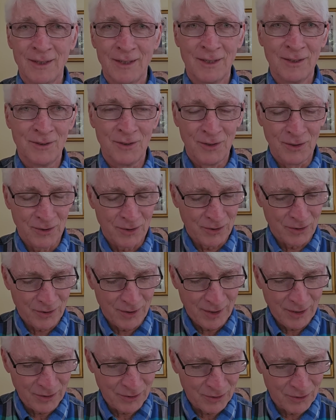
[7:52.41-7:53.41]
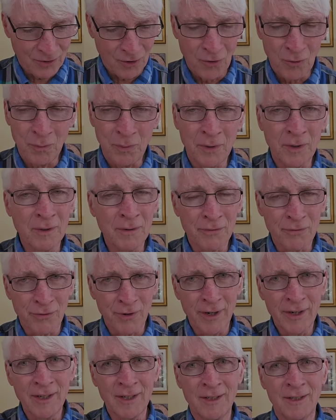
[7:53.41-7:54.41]
And Jesus says, don't be
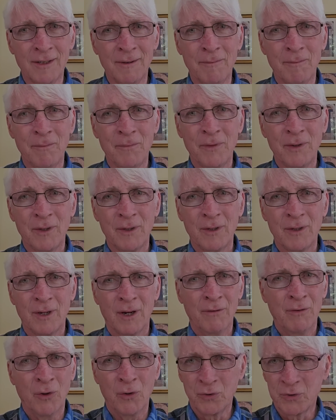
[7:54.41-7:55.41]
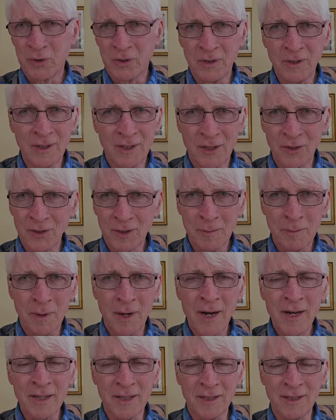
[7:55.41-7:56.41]
afraid of those who can kill the
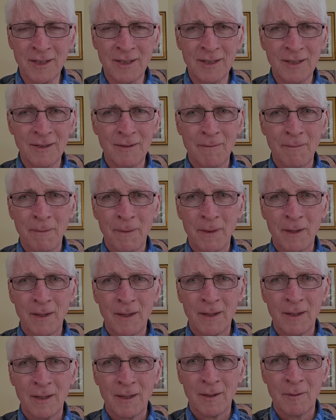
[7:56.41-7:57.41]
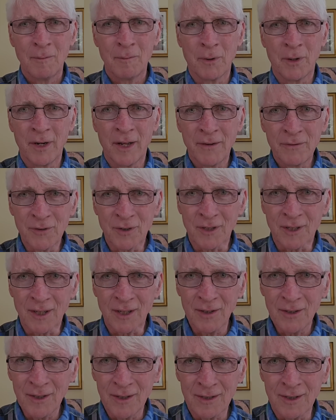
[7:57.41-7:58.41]
body, but after
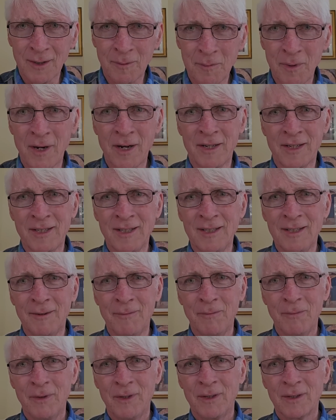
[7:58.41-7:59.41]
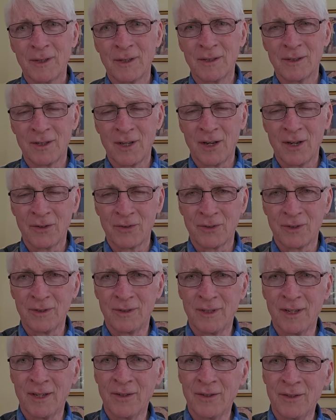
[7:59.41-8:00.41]
killing the body, can cast it
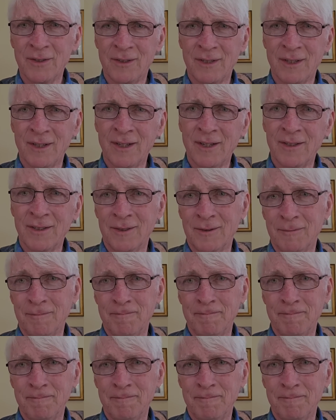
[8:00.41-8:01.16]
down into hell.